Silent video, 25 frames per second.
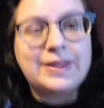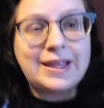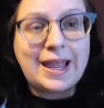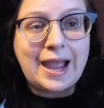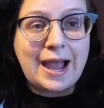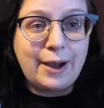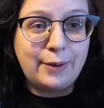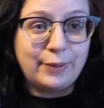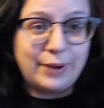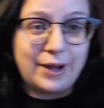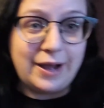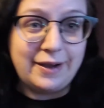
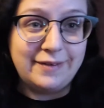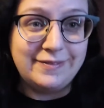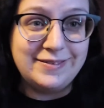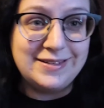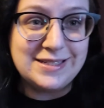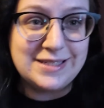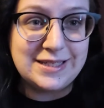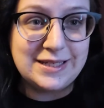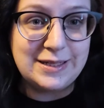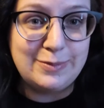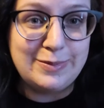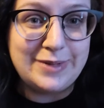I will
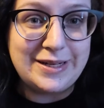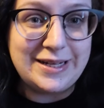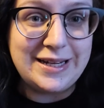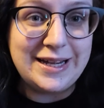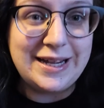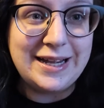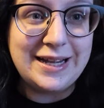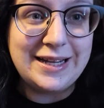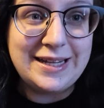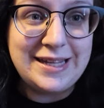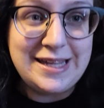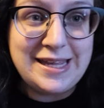obviously be
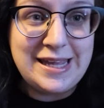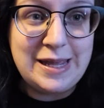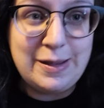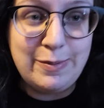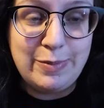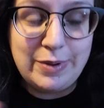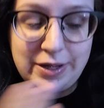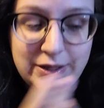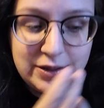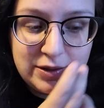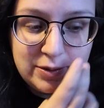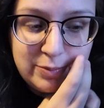
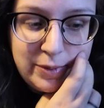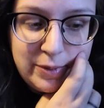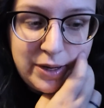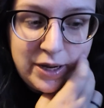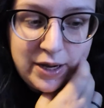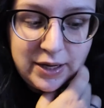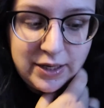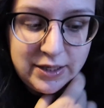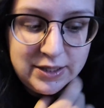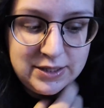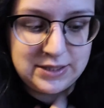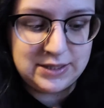keeping the
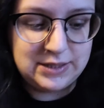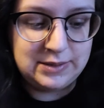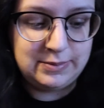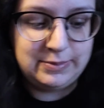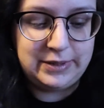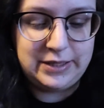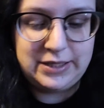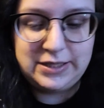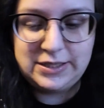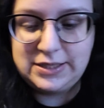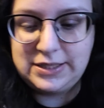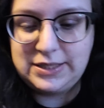box
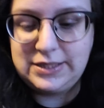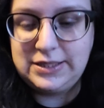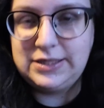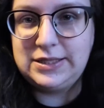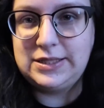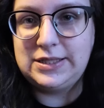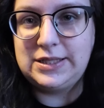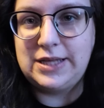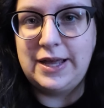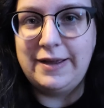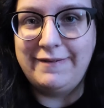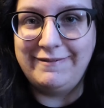because
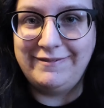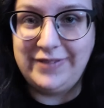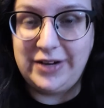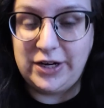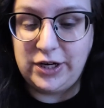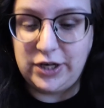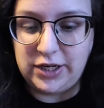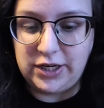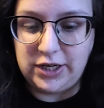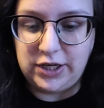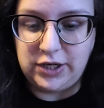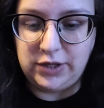it's
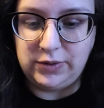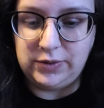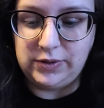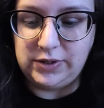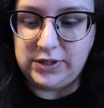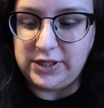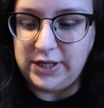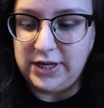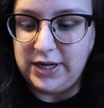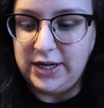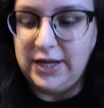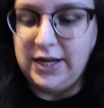very cute.
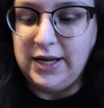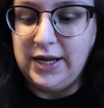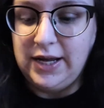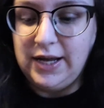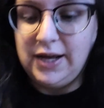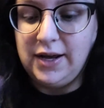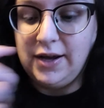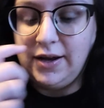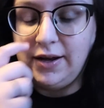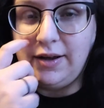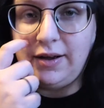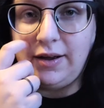
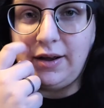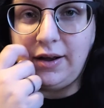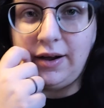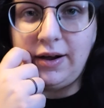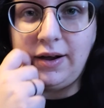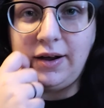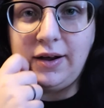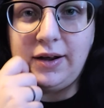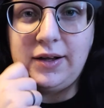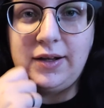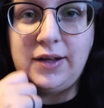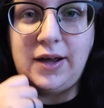Uh,
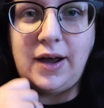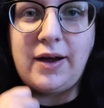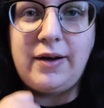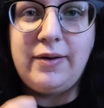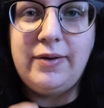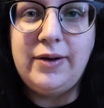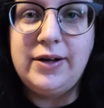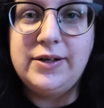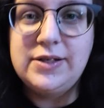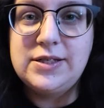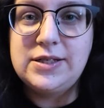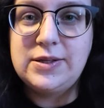yeah,
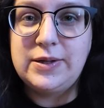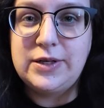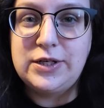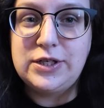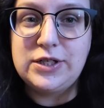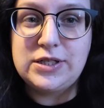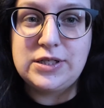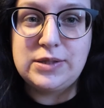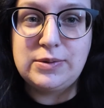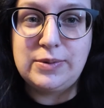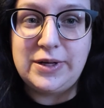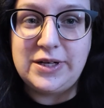so I
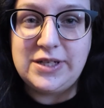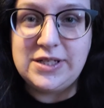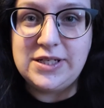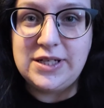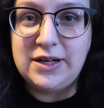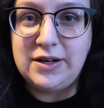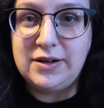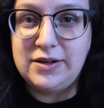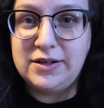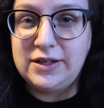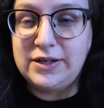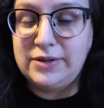just wanted to get
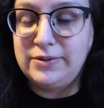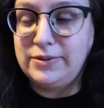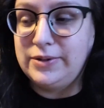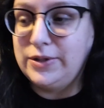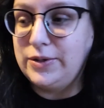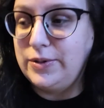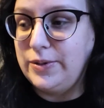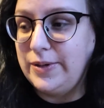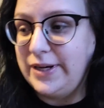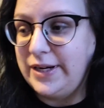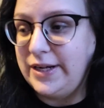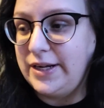on here real
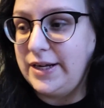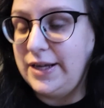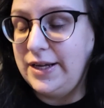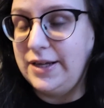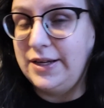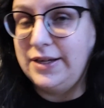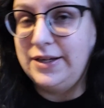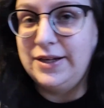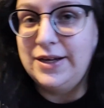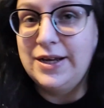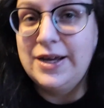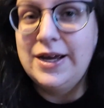quick
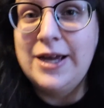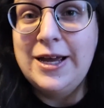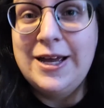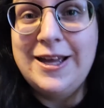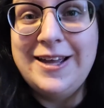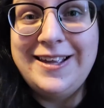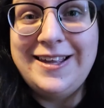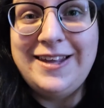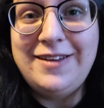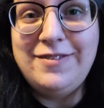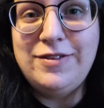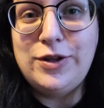and
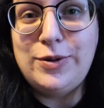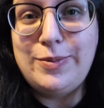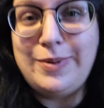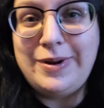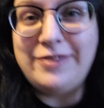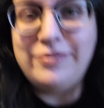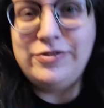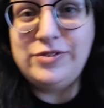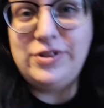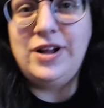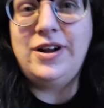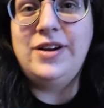even though my
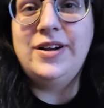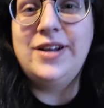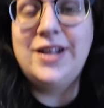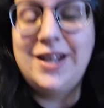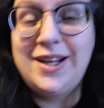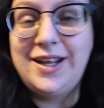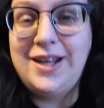vlogging